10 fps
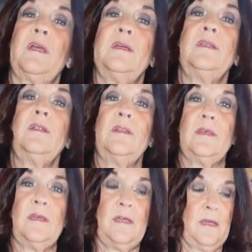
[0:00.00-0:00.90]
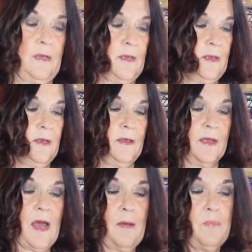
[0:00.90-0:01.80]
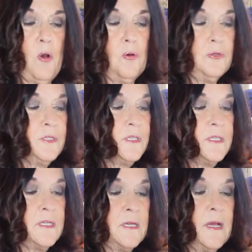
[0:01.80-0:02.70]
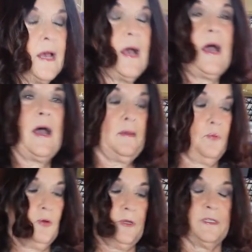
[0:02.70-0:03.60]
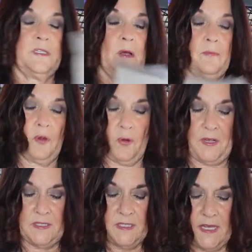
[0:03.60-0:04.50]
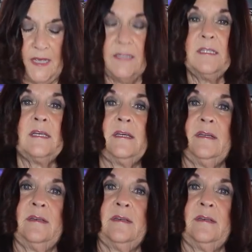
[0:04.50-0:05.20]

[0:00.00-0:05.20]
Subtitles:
in the compost, I put some green sand,